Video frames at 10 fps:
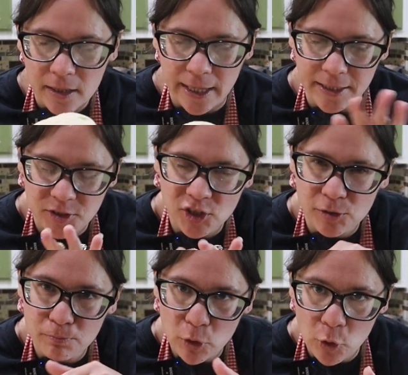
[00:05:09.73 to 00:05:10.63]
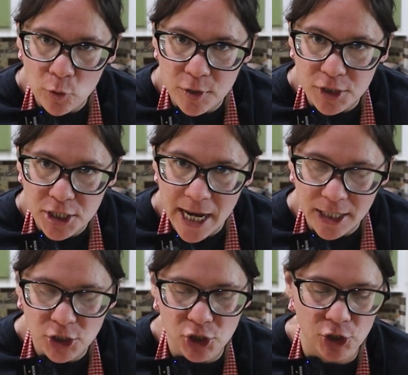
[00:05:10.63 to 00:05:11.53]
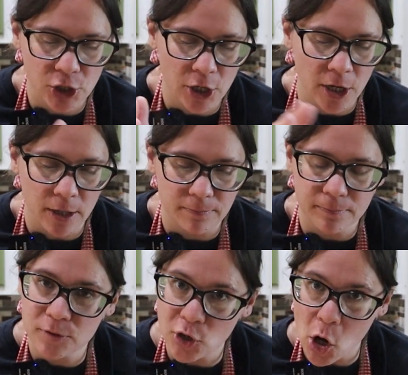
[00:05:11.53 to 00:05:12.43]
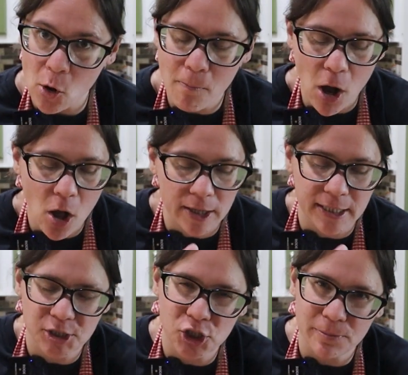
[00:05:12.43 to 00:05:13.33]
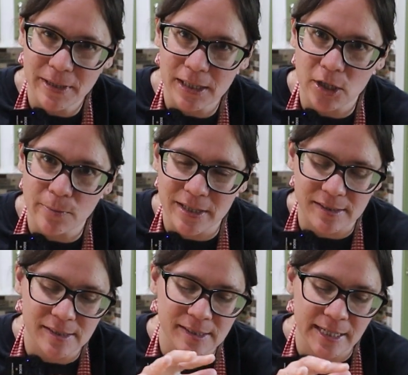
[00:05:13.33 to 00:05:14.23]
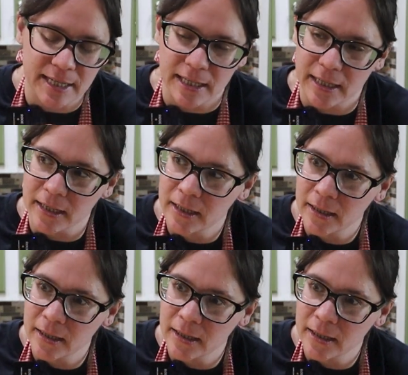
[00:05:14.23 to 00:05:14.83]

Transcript: like smooth texture dough ball, and it should be a little bit sticky.